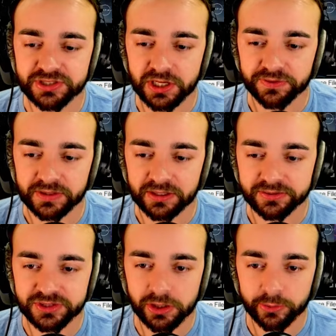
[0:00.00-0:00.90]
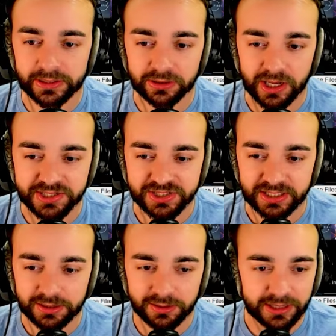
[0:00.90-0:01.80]
nothing else. Oh no, I lost
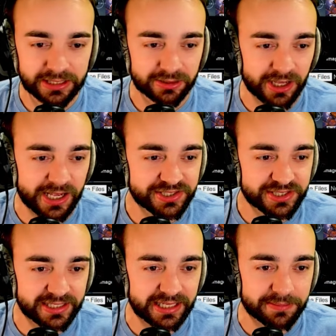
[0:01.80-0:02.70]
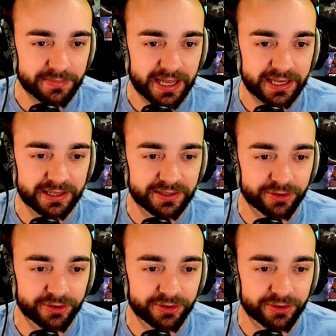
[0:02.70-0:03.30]
it. I lost it in my